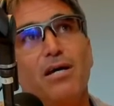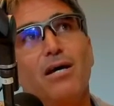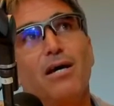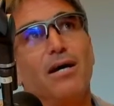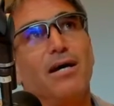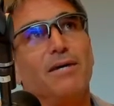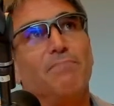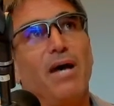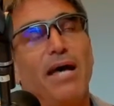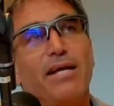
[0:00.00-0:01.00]

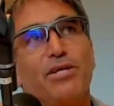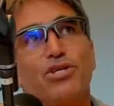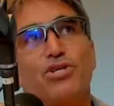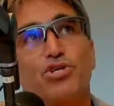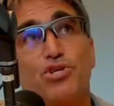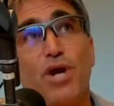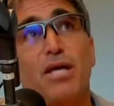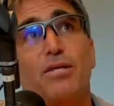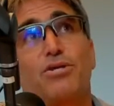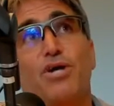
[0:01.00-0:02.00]
And
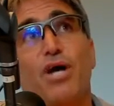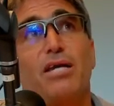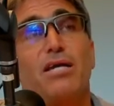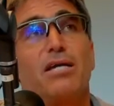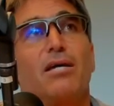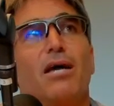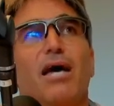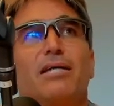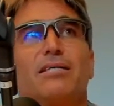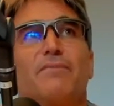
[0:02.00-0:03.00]
strength training
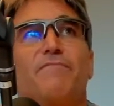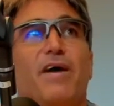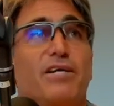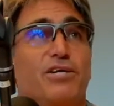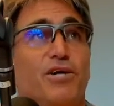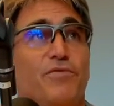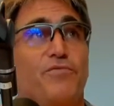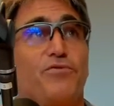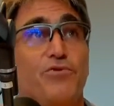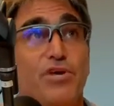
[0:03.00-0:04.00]
has a factor of
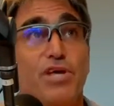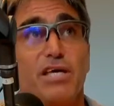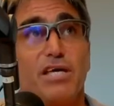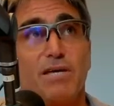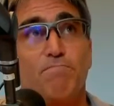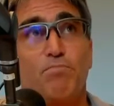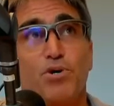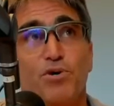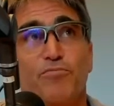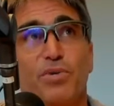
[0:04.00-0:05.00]
3
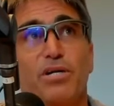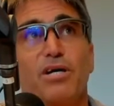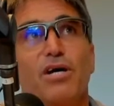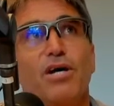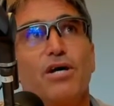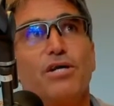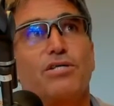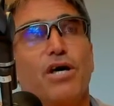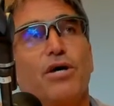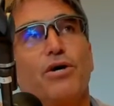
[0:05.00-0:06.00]
improvement.
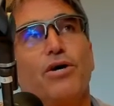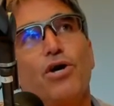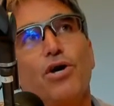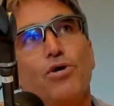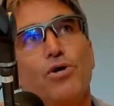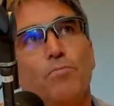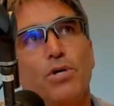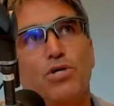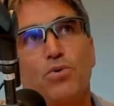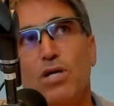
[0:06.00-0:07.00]
So
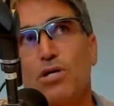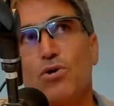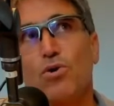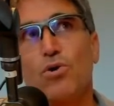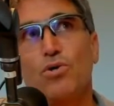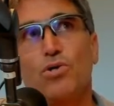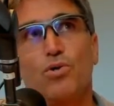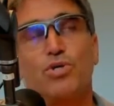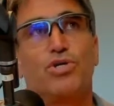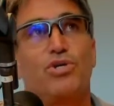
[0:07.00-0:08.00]
between your
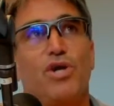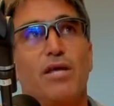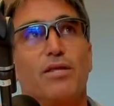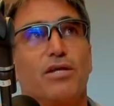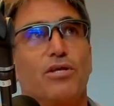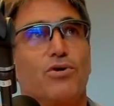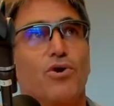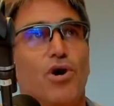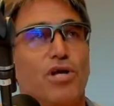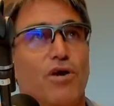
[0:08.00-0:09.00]
strength and your
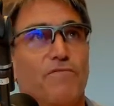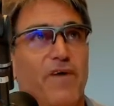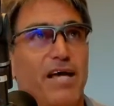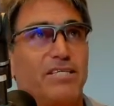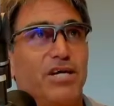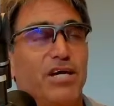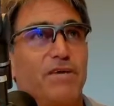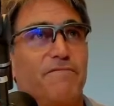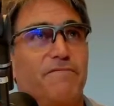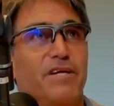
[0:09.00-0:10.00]
cardiovascular
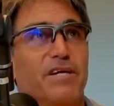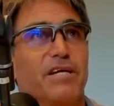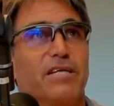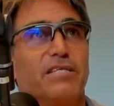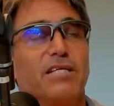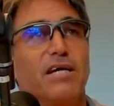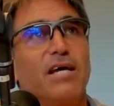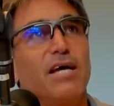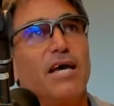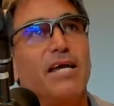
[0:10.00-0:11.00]
fitness,
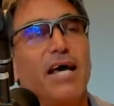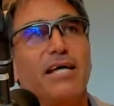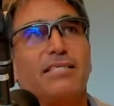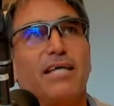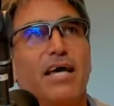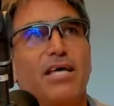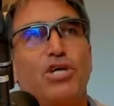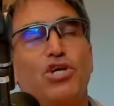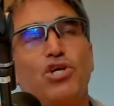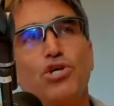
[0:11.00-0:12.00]
it has a
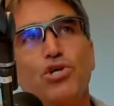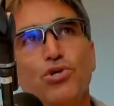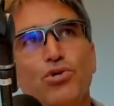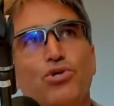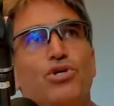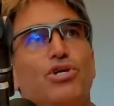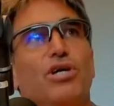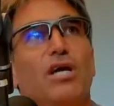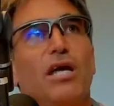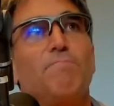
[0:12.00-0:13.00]
huge
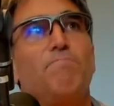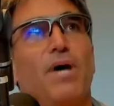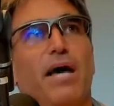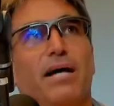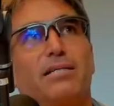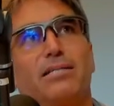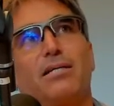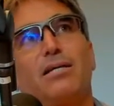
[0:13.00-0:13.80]
impact